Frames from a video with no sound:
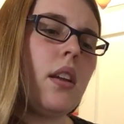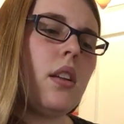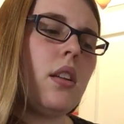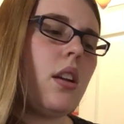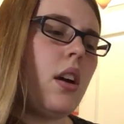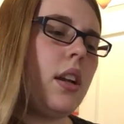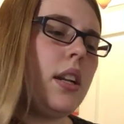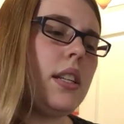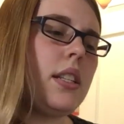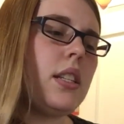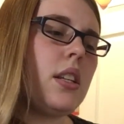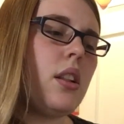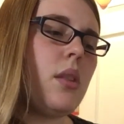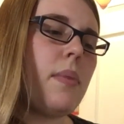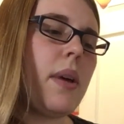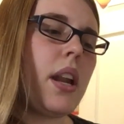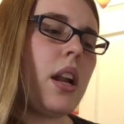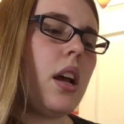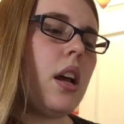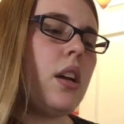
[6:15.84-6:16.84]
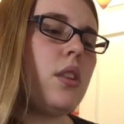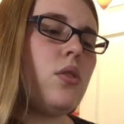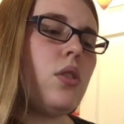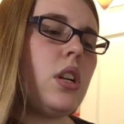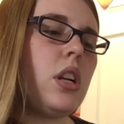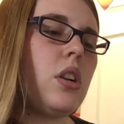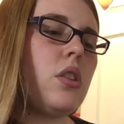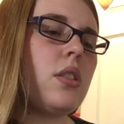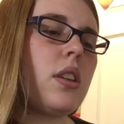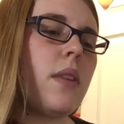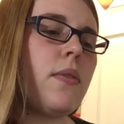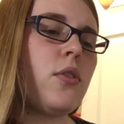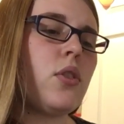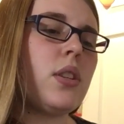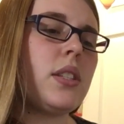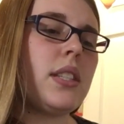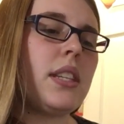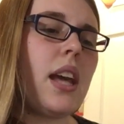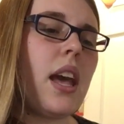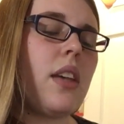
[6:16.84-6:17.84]
Not until about 100 years after
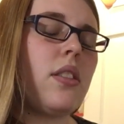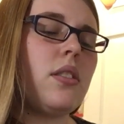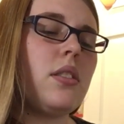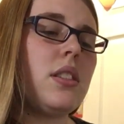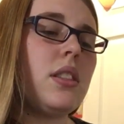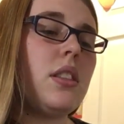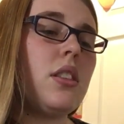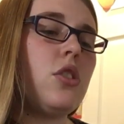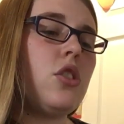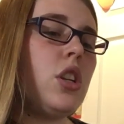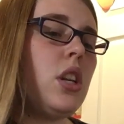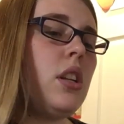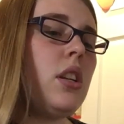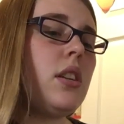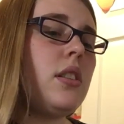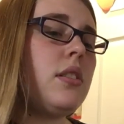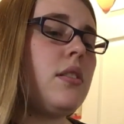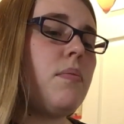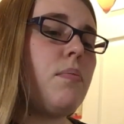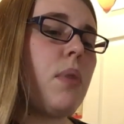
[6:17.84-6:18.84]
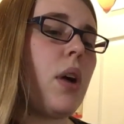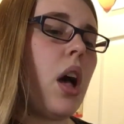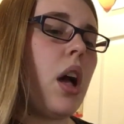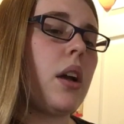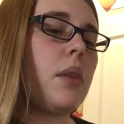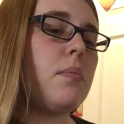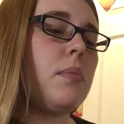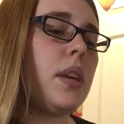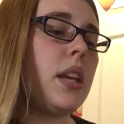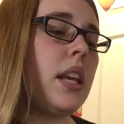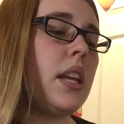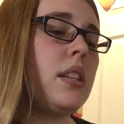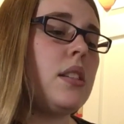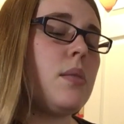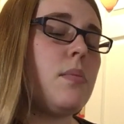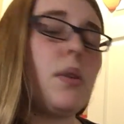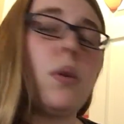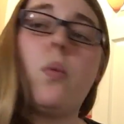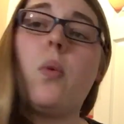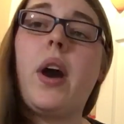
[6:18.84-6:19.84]
his death did the genius of Bach begin
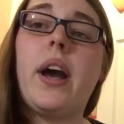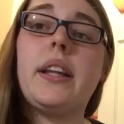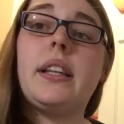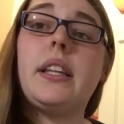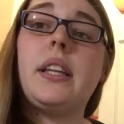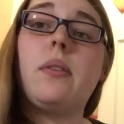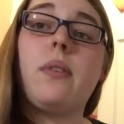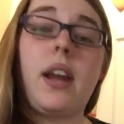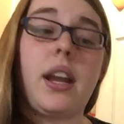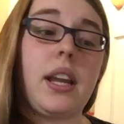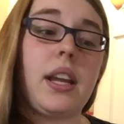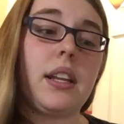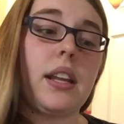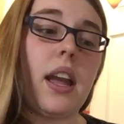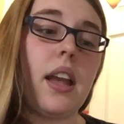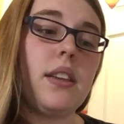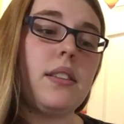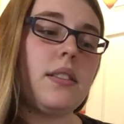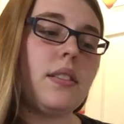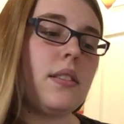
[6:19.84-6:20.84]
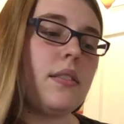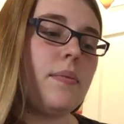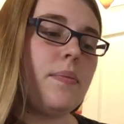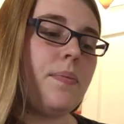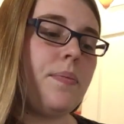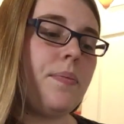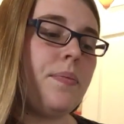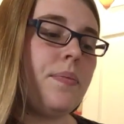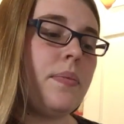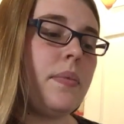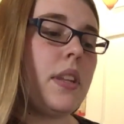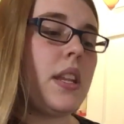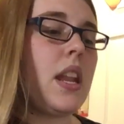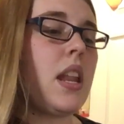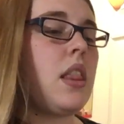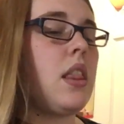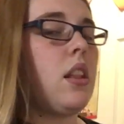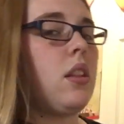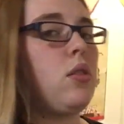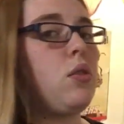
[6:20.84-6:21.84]
to be widely recognized.
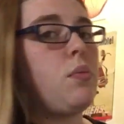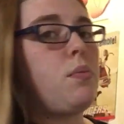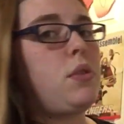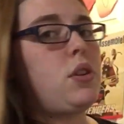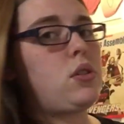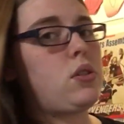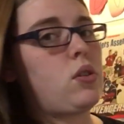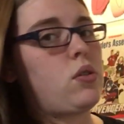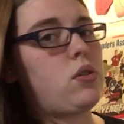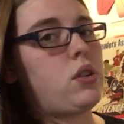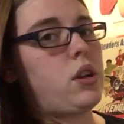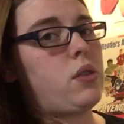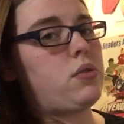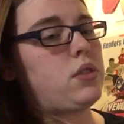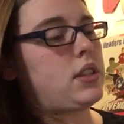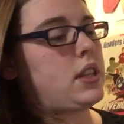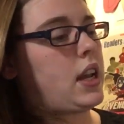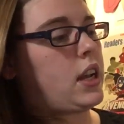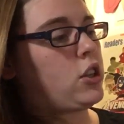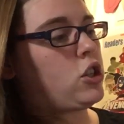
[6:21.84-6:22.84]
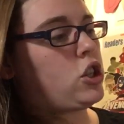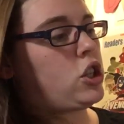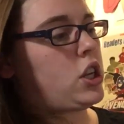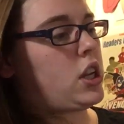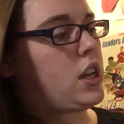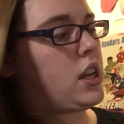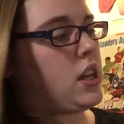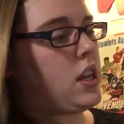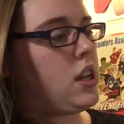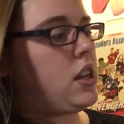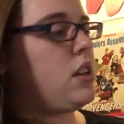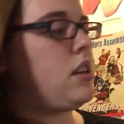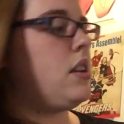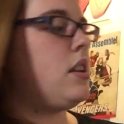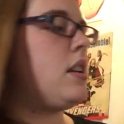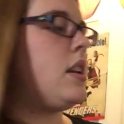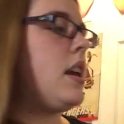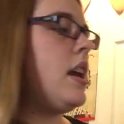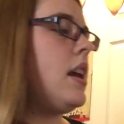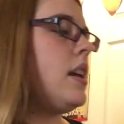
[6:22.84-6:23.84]
In the little musical notes section,
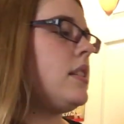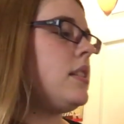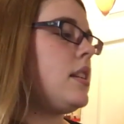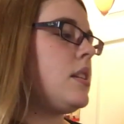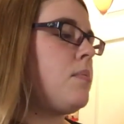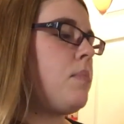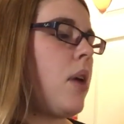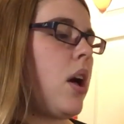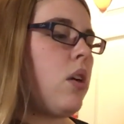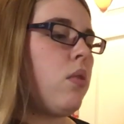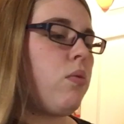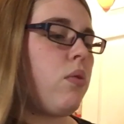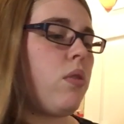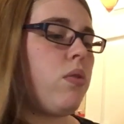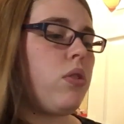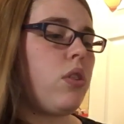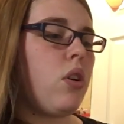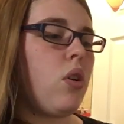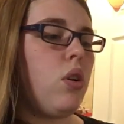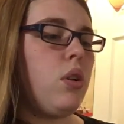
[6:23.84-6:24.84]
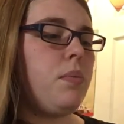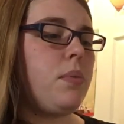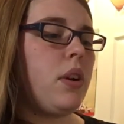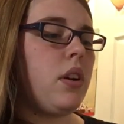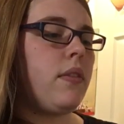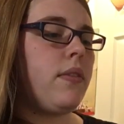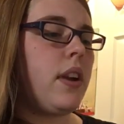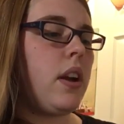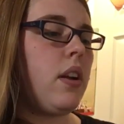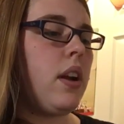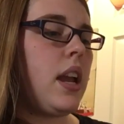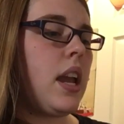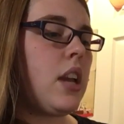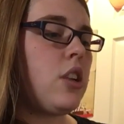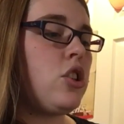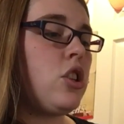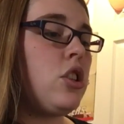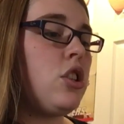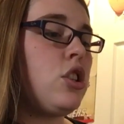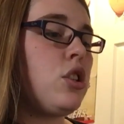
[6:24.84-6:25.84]
it says Bach wrote the Goldberg
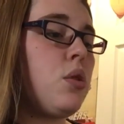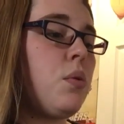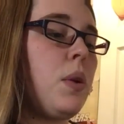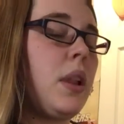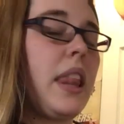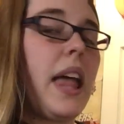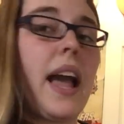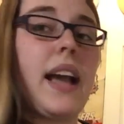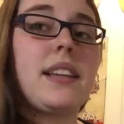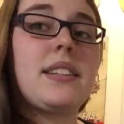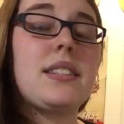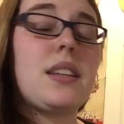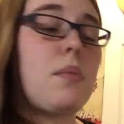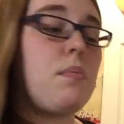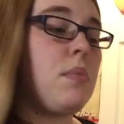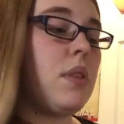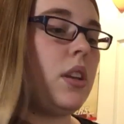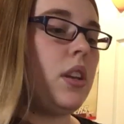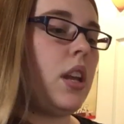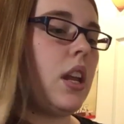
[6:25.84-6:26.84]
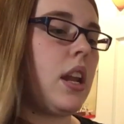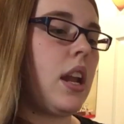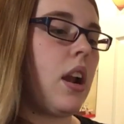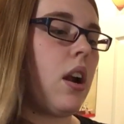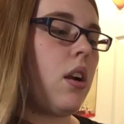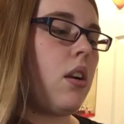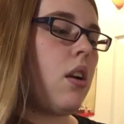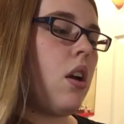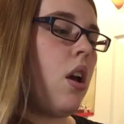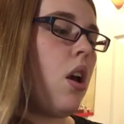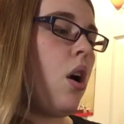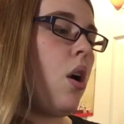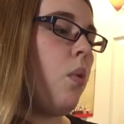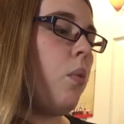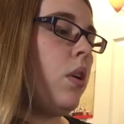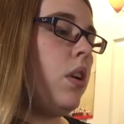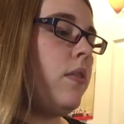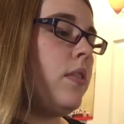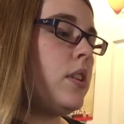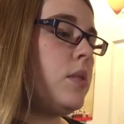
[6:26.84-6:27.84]
Variations to relax a millionaire.
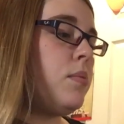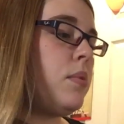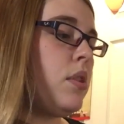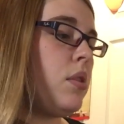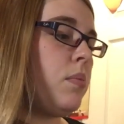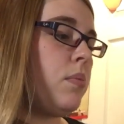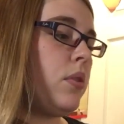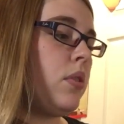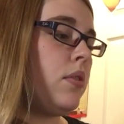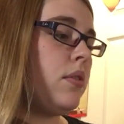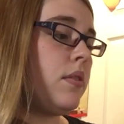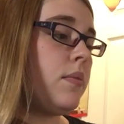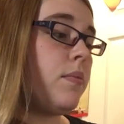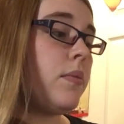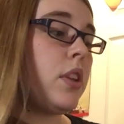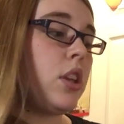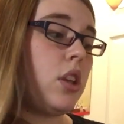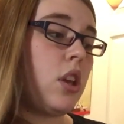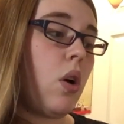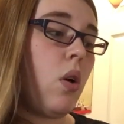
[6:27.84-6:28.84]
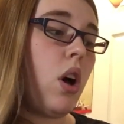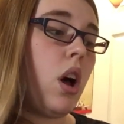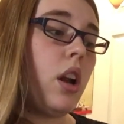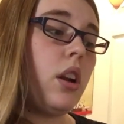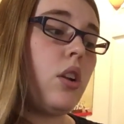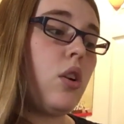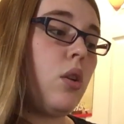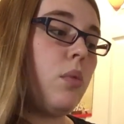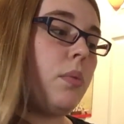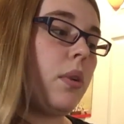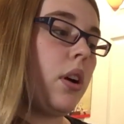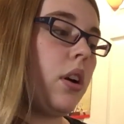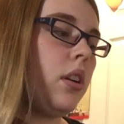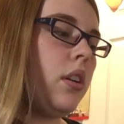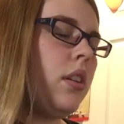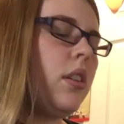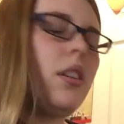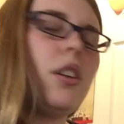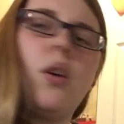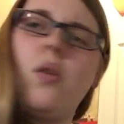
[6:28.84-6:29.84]
One of his pupils, Johann Goldberg,
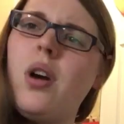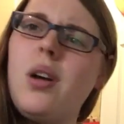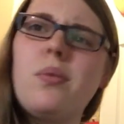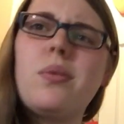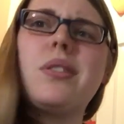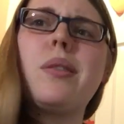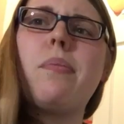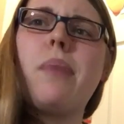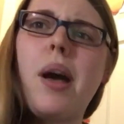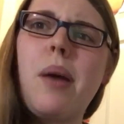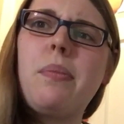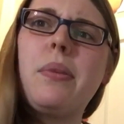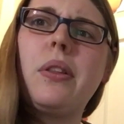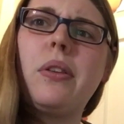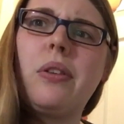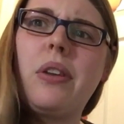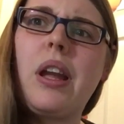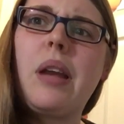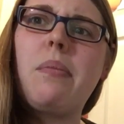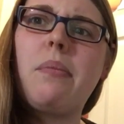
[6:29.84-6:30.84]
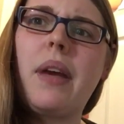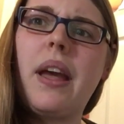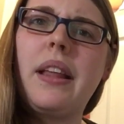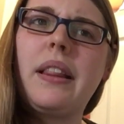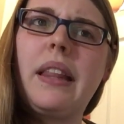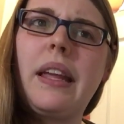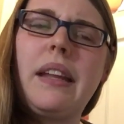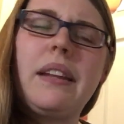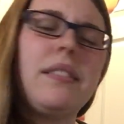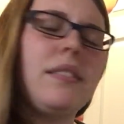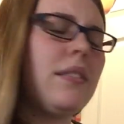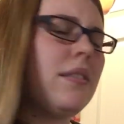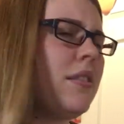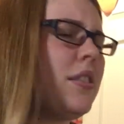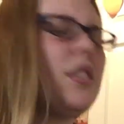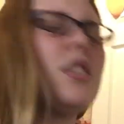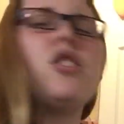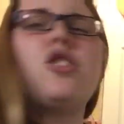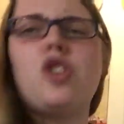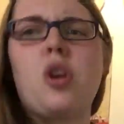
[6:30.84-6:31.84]
Johann was a popular name back then.
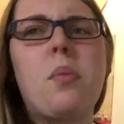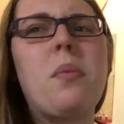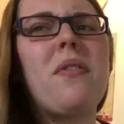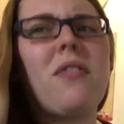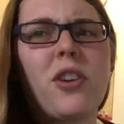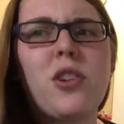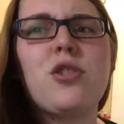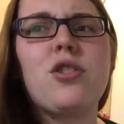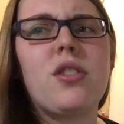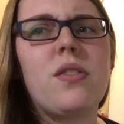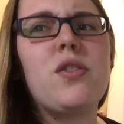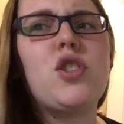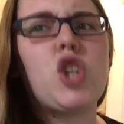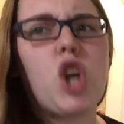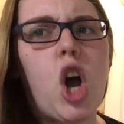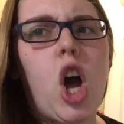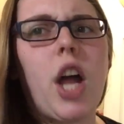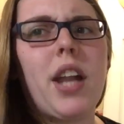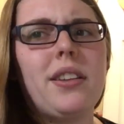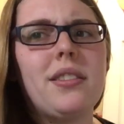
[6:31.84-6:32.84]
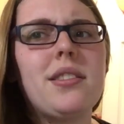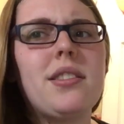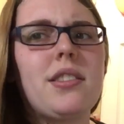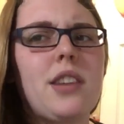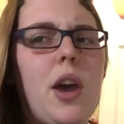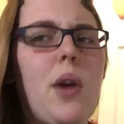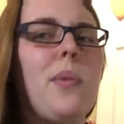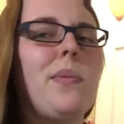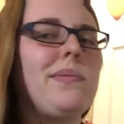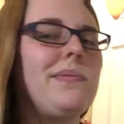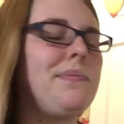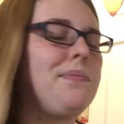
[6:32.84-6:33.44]
It's the German version of John, so.